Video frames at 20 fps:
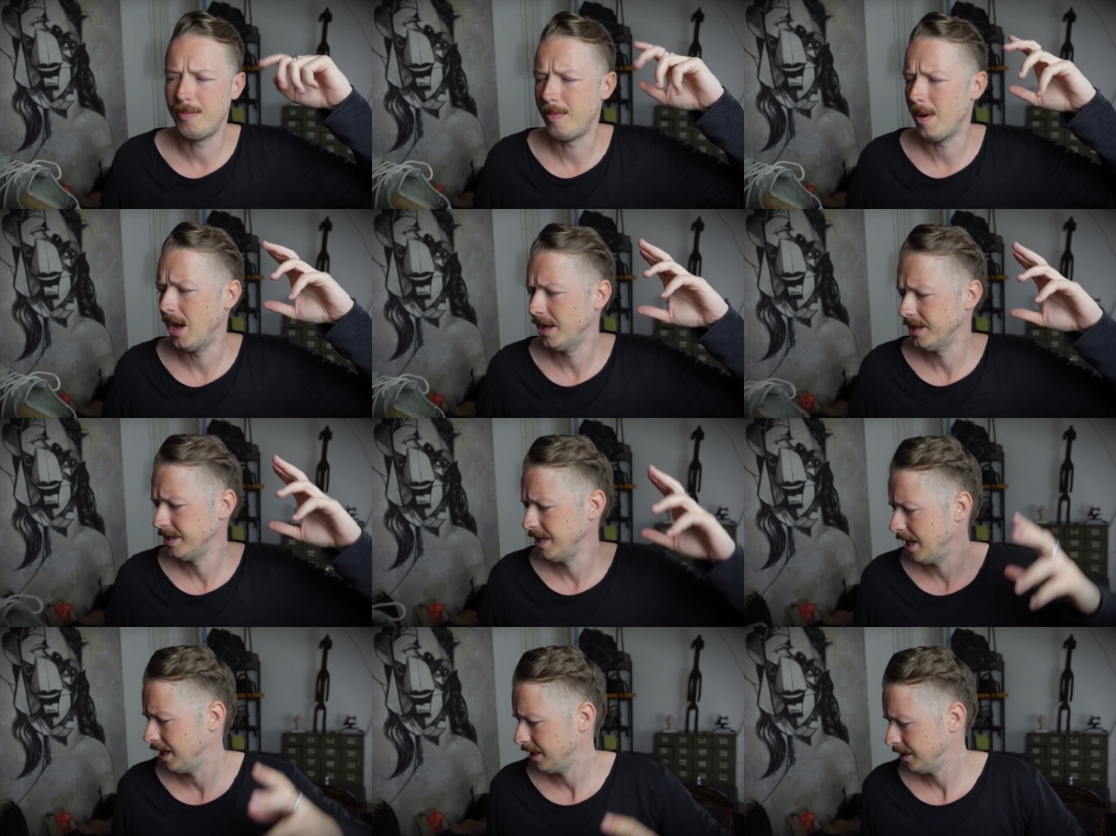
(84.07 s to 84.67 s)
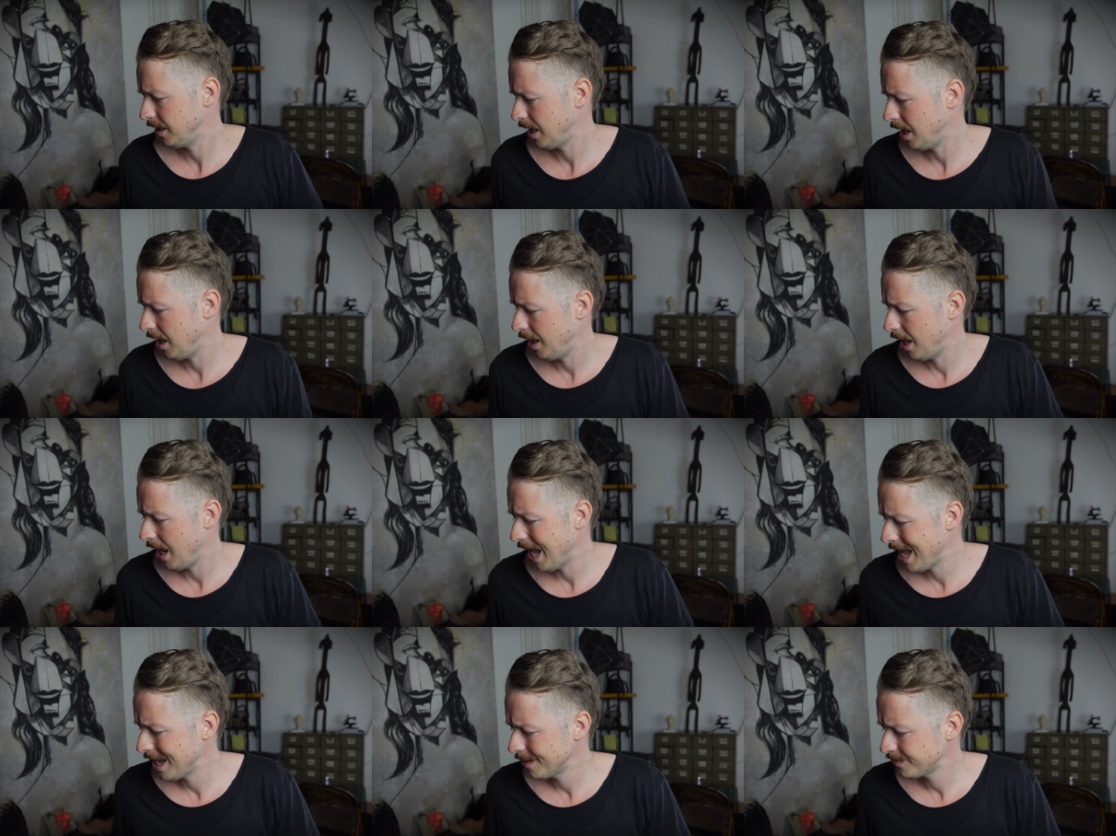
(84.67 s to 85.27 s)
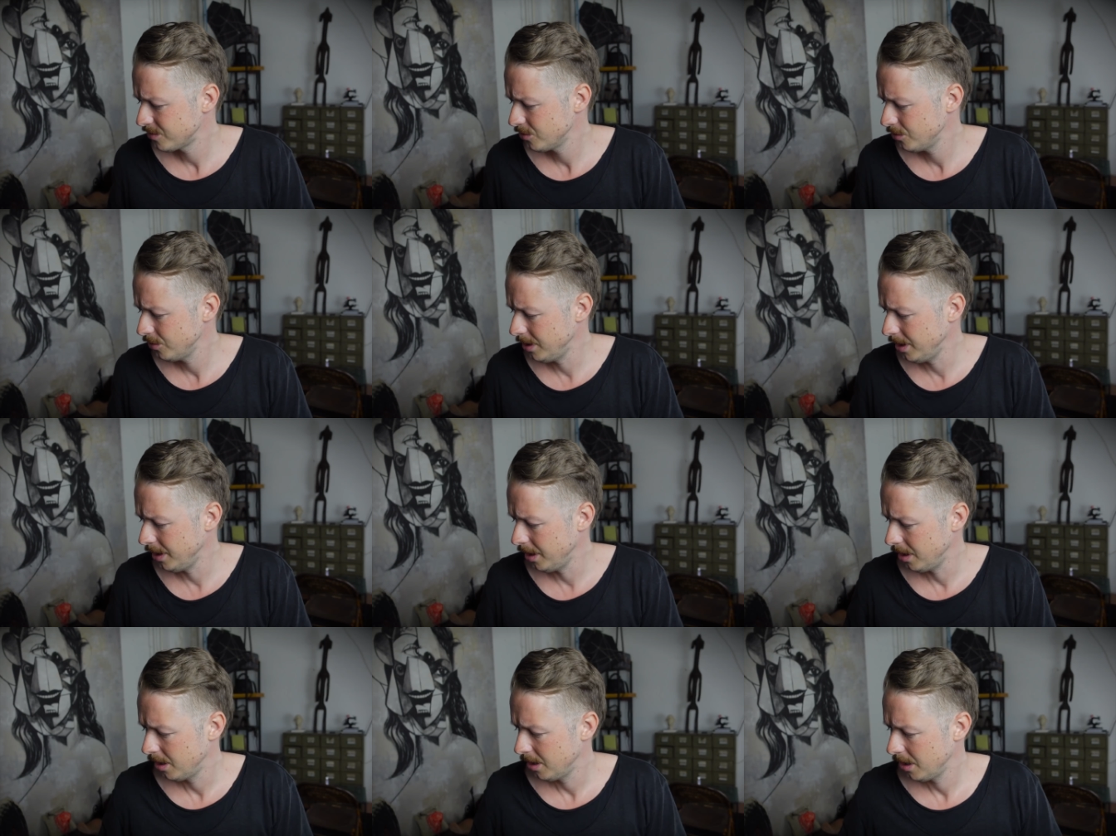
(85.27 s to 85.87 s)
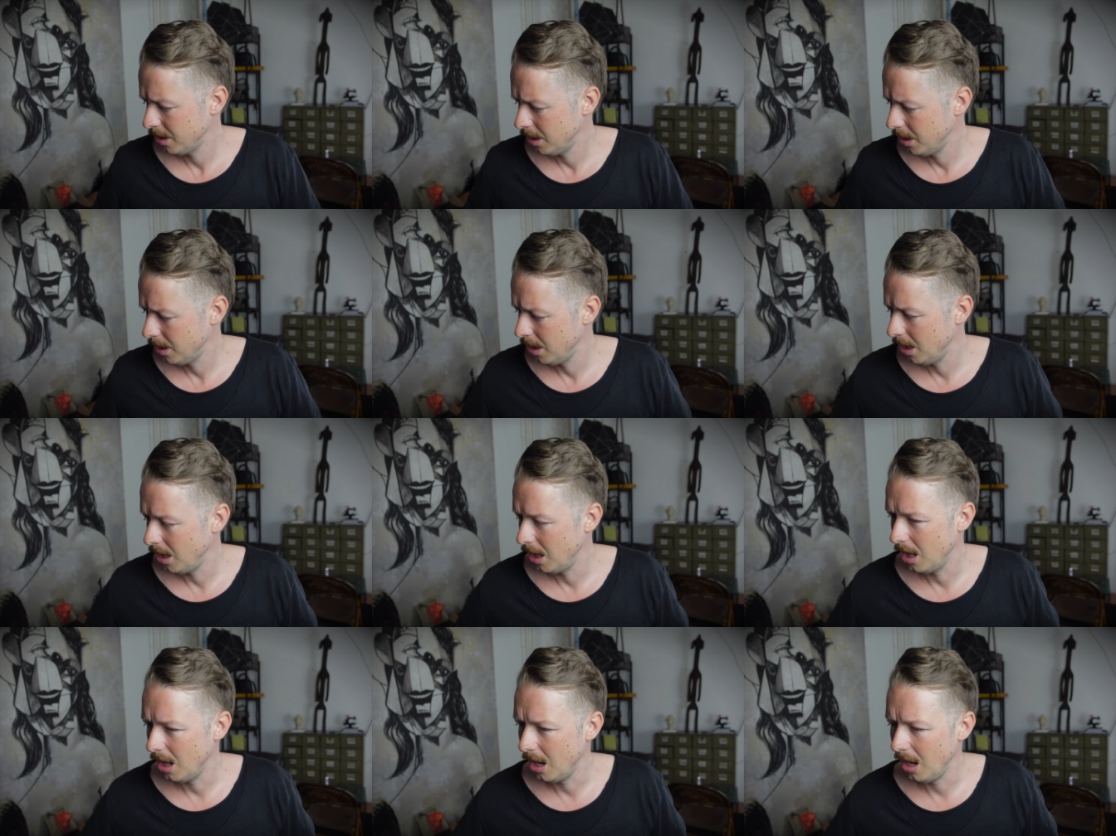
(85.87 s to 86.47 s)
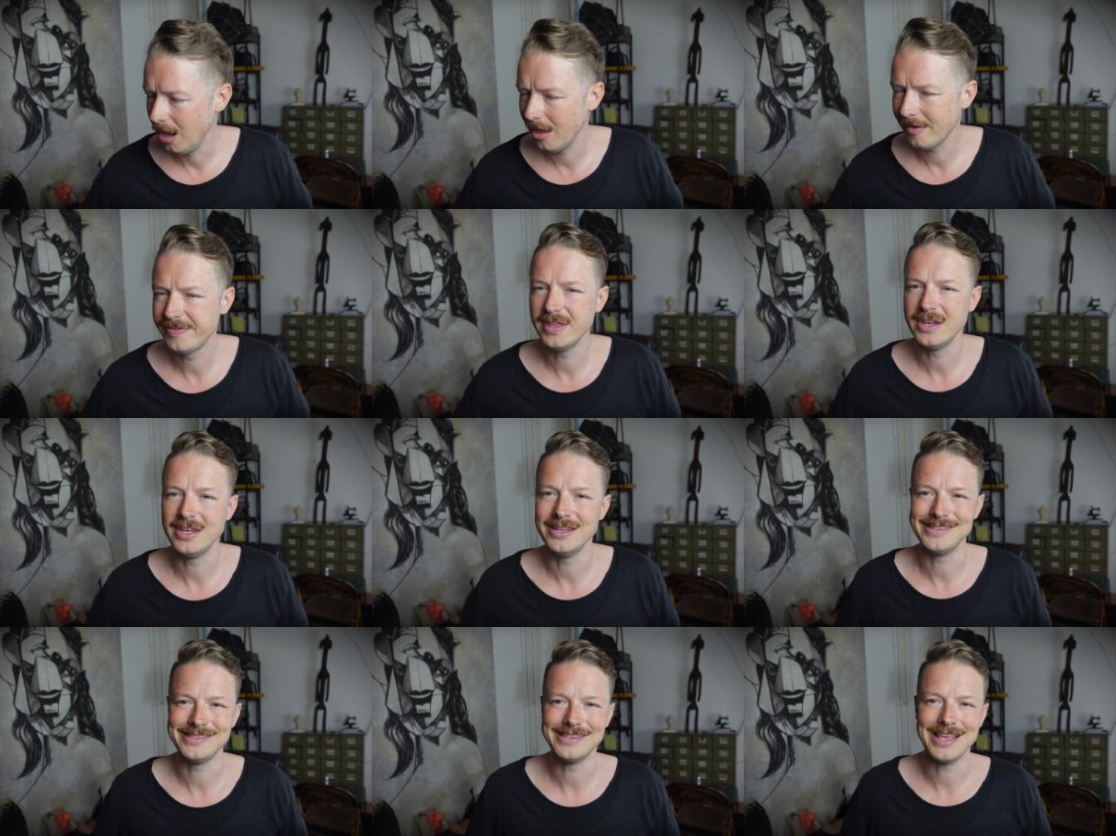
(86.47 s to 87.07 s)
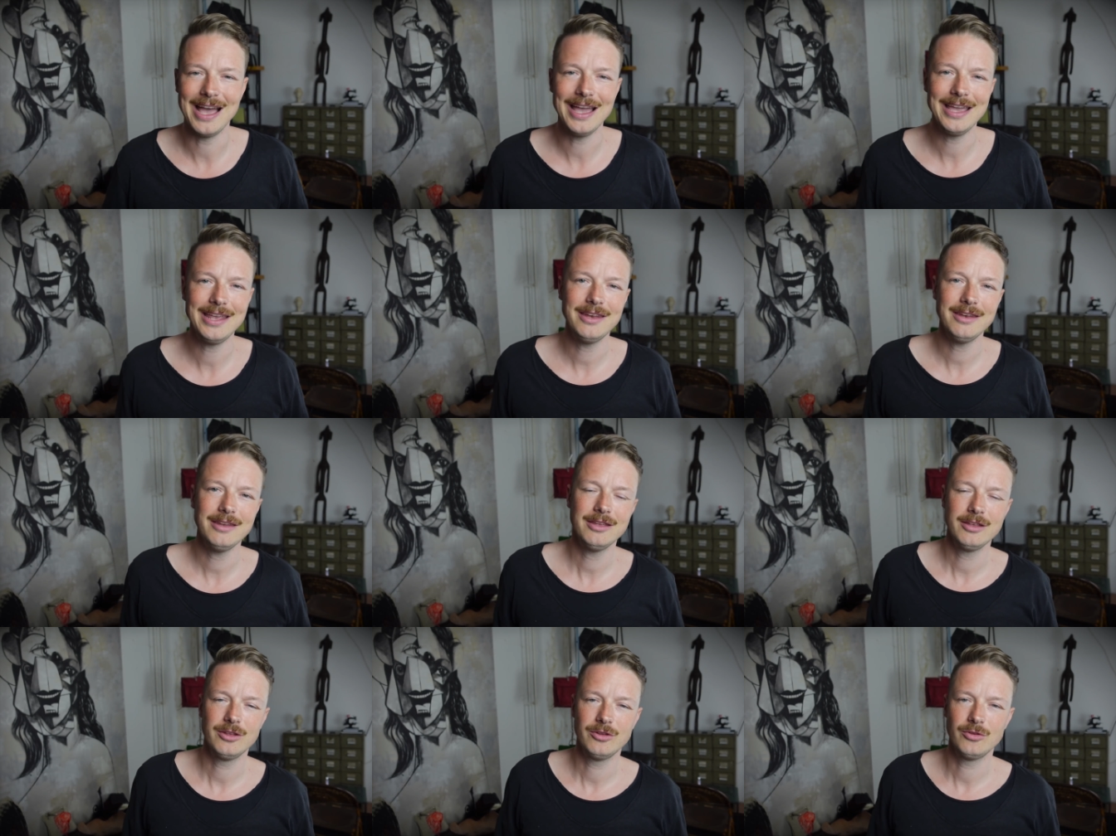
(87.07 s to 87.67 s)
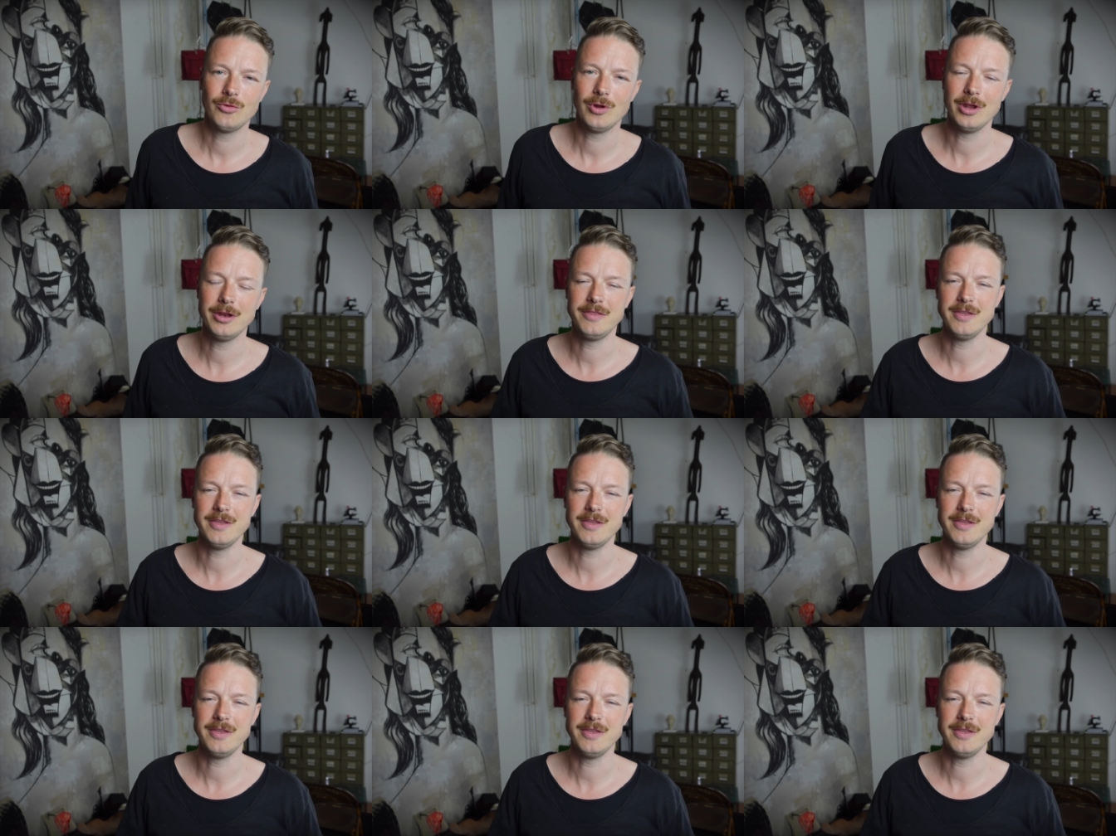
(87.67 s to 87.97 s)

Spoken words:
But yeah, absolutely love the design, right?